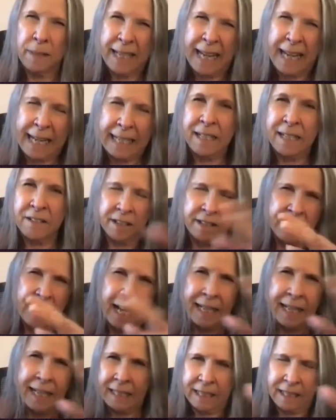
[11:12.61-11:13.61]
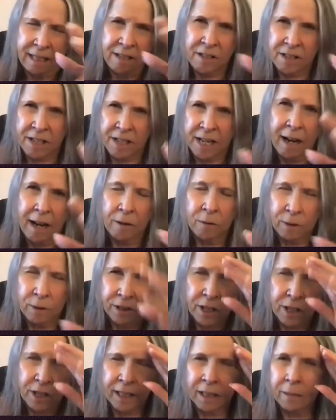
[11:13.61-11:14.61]
80s and 90s now
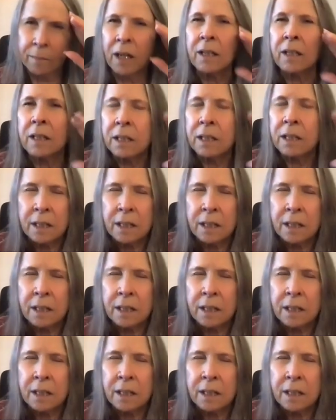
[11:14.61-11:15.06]
we're talking about